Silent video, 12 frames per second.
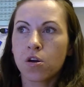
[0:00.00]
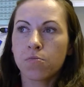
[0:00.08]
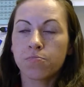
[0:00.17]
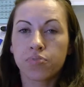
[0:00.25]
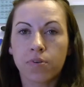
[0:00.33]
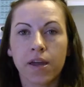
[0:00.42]

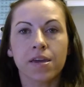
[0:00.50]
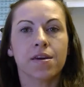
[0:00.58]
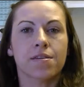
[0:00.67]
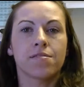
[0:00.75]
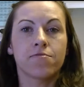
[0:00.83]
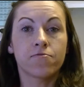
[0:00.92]
bright
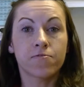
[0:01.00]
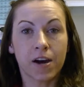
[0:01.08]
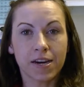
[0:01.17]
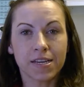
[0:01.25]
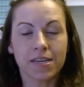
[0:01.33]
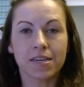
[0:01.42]
and
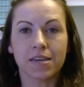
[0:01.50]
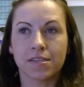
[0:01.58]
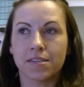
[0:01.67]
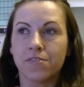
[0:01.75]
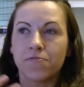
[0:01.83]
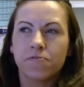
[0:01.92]
inviting
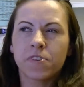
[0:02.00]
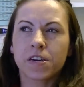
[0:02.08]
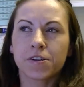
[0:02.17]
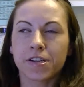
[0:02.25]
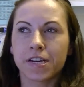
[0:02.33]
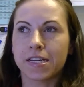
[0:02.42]
and
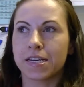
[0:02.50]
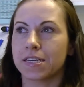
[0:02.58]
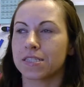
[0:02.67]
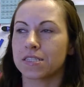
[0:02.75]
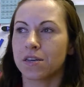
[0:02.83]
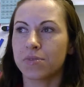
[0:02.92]

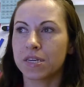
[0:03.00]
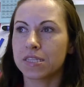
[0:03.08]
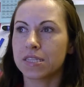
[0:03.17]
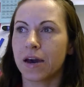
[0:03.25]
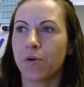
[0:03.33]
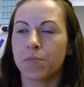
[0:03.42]
invigorating, and
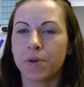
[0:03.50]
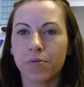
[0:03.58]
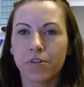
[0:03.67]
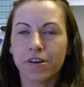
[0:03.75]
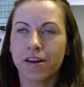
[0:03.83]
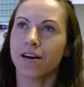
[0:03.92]
something that when
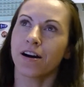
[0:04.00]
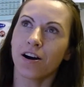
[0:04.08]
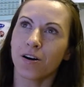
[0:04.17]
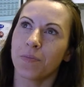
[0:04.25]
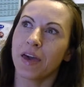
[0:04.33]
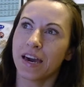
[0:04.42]
people look at,
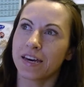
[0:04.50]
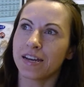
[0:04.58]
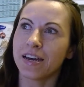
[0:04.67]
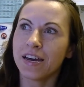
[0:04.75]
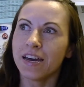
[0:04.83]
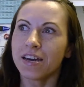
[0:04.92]
oh man,